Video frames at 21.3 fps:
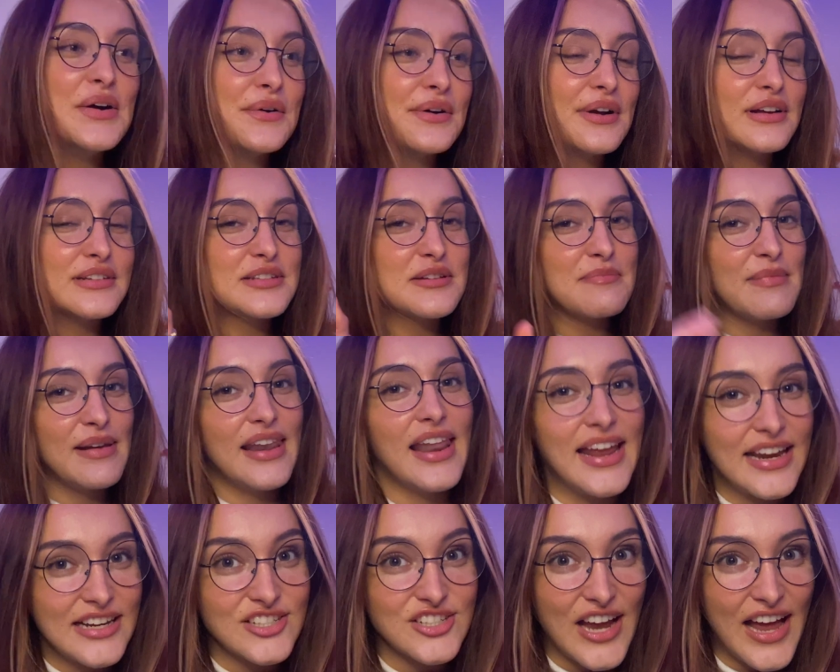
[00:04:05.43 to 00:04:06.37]
When I was in
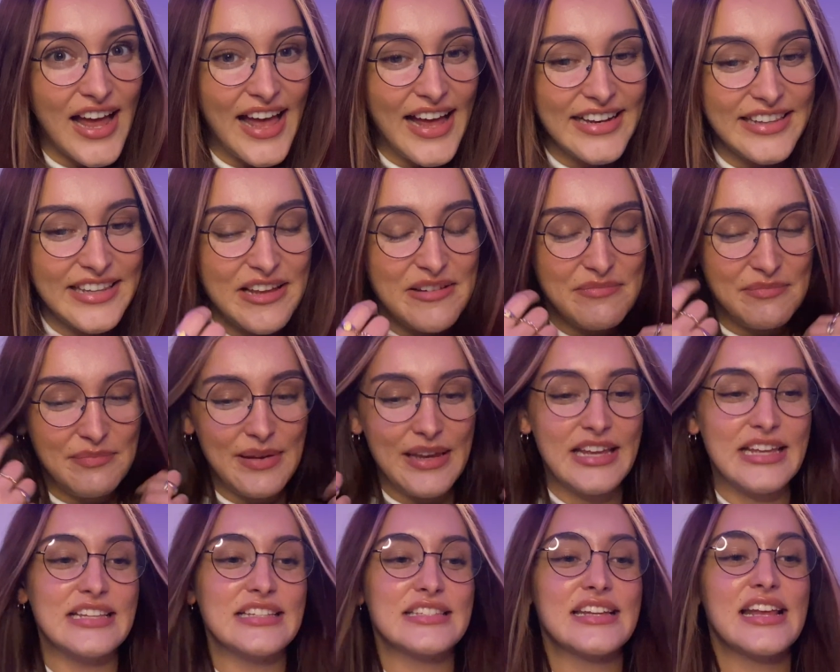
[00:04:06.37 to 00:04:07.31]
Malaysia, I had them
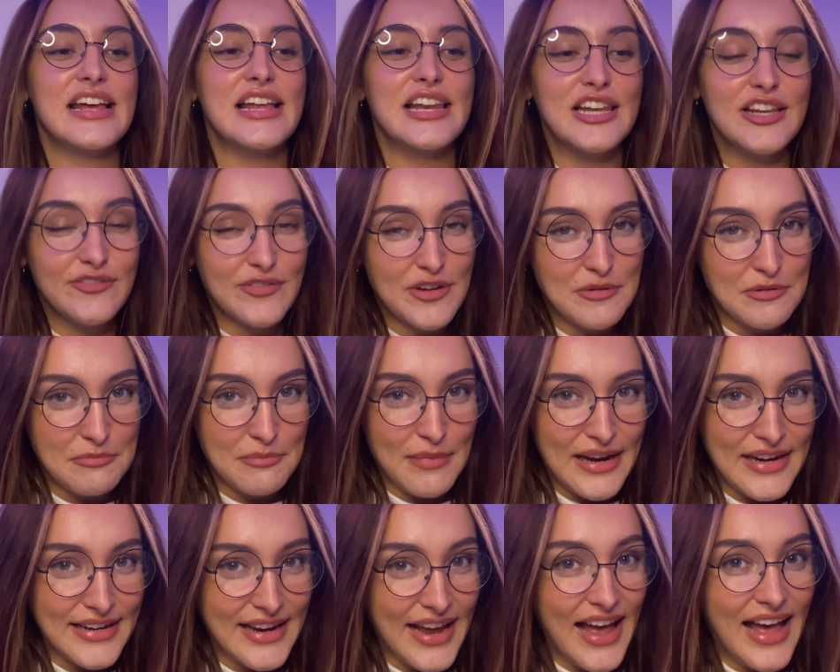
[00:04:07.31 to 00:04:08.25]
pierced, living with
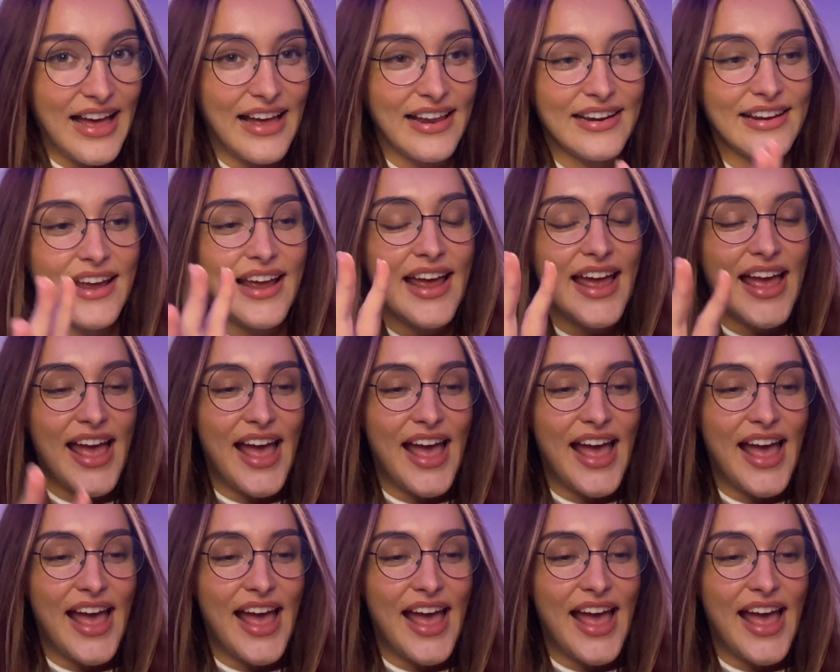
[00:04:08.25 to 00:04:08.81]
my dad,